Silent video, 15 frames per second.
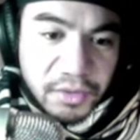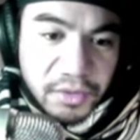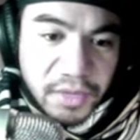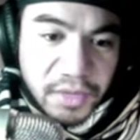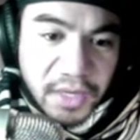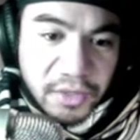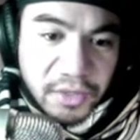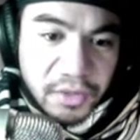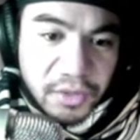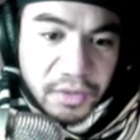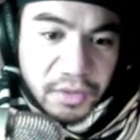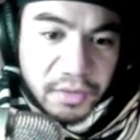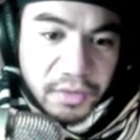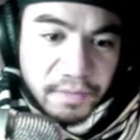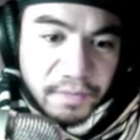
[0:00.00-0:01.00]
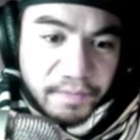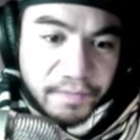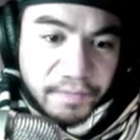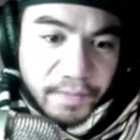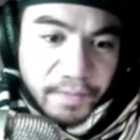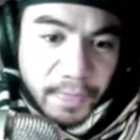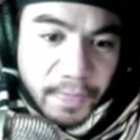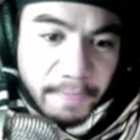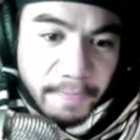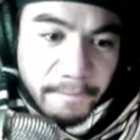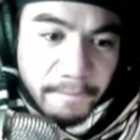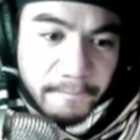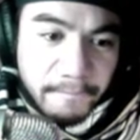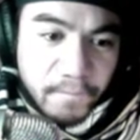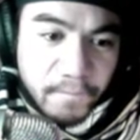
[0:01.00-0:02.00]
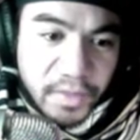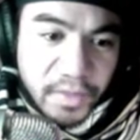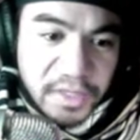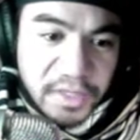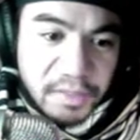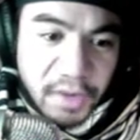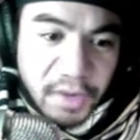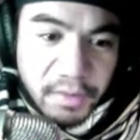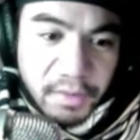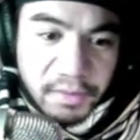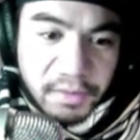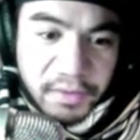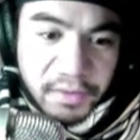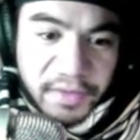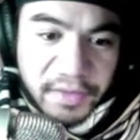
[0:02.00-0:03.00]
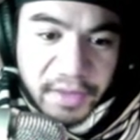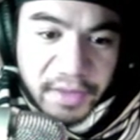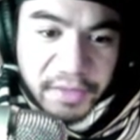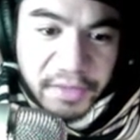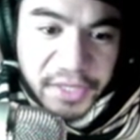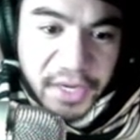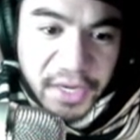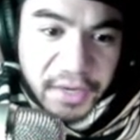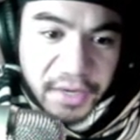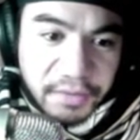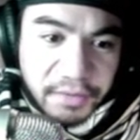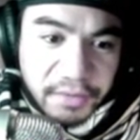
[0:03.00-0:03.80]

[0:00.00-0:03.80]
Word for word: not do this abominable thing which I hate,